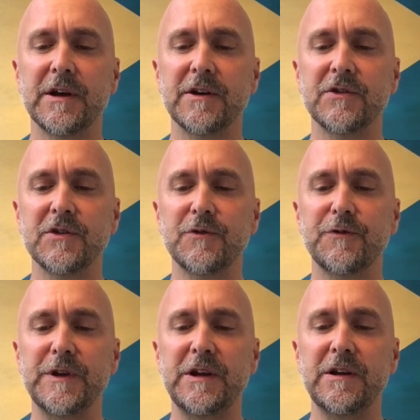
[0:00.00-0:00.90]
and just
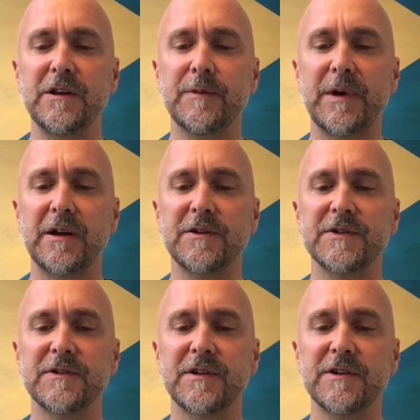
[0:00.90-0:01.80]
feel the
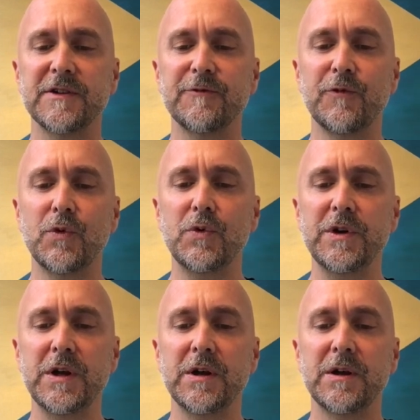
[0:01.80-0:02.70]
balance tilting
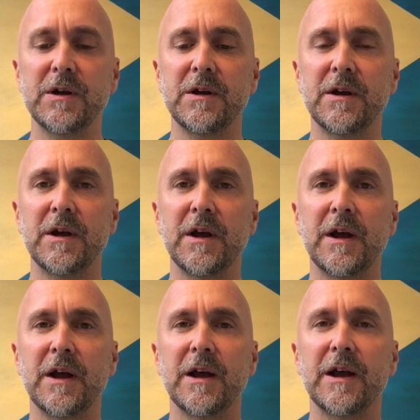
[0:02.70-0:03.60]
forward.
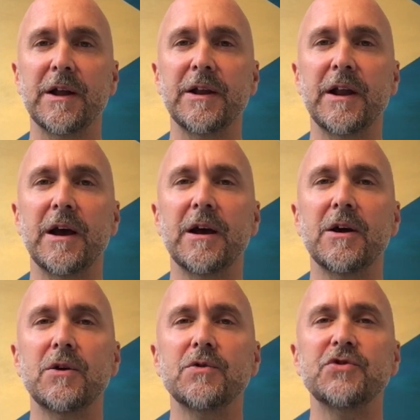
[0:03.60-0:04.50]
And
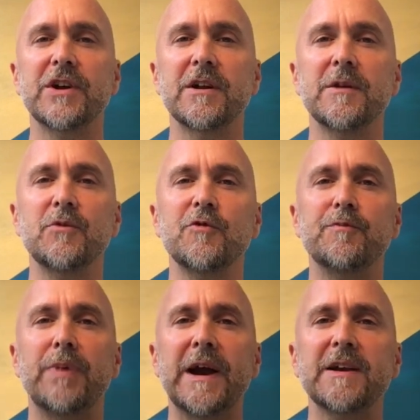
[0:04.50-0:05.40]
now gently
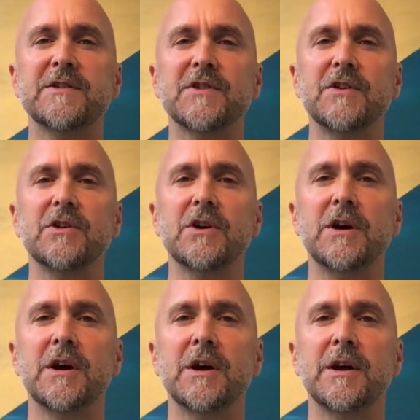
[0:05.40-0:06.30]
move back so you're
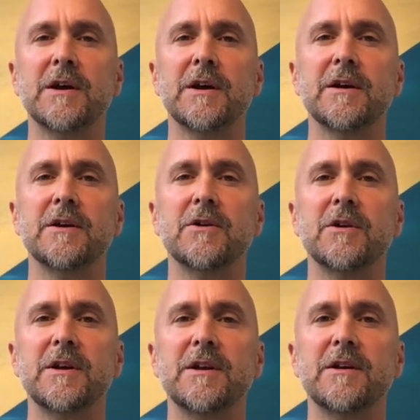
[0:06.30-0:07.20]

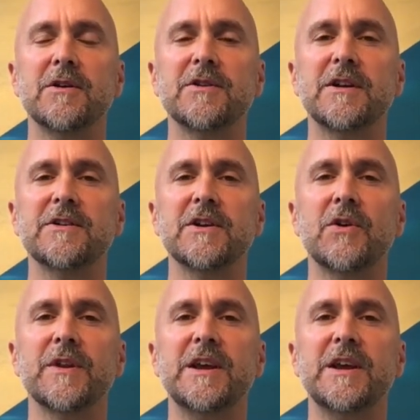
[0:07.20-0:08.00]
tilting on the